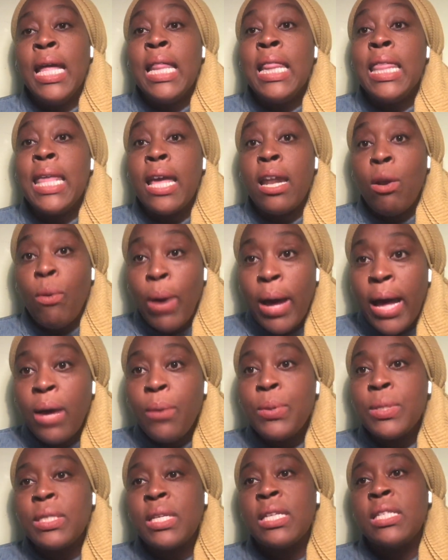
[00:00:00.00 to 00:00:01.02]
The NOI
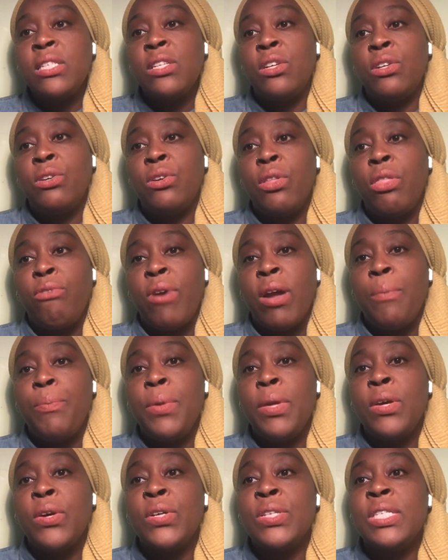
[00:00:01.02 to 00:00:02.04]
was considered a threat
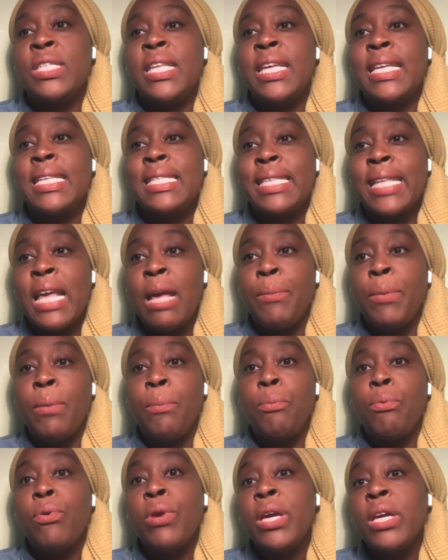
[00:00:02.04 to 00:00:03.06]
because the Islam it
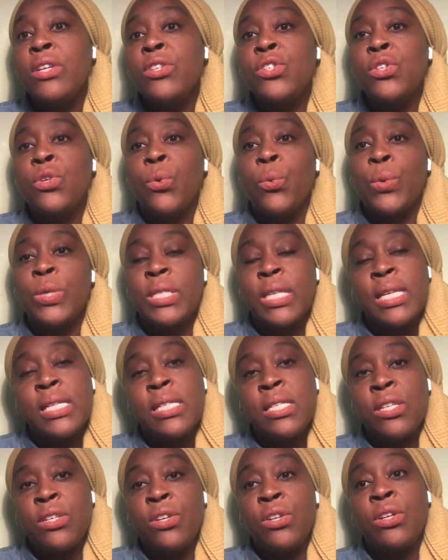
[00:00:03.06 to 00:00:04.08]
preached was
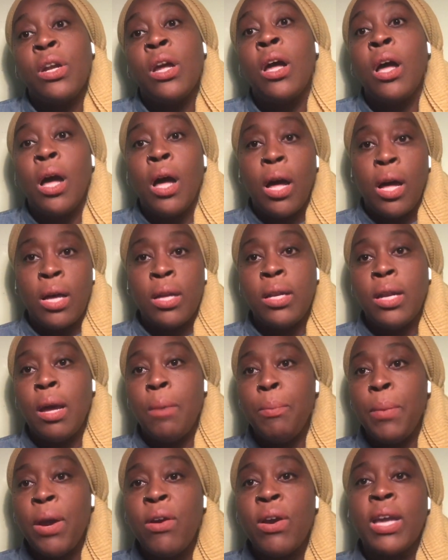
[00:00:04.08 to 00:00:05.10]
considered
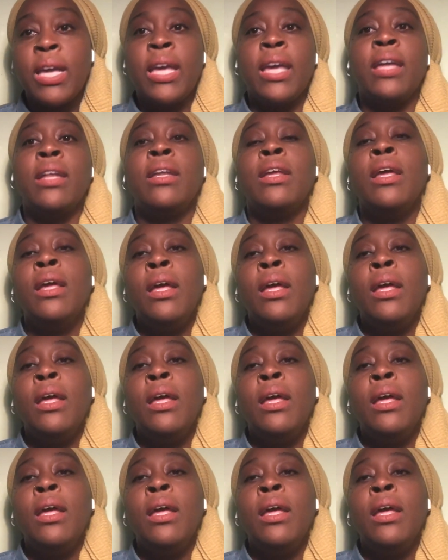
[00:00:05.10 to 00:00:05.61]
un-American,